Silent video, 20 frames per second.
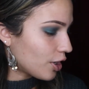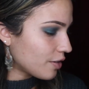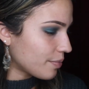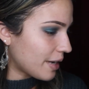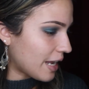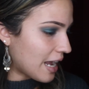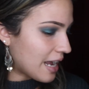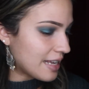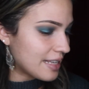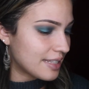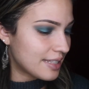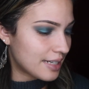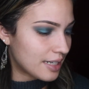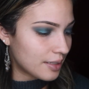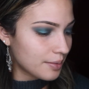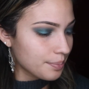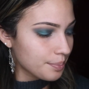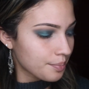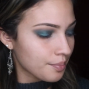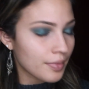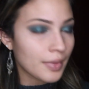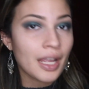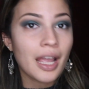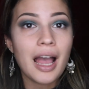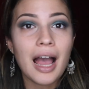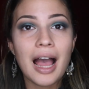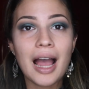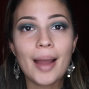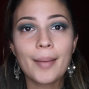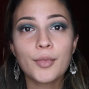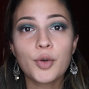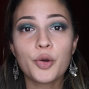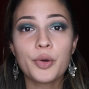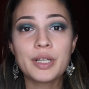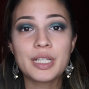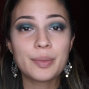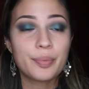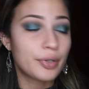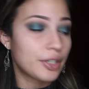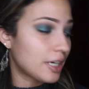part of my eyes done, I'm
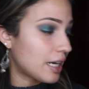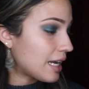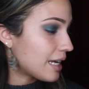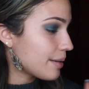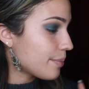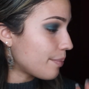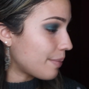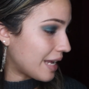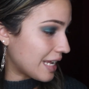going to put on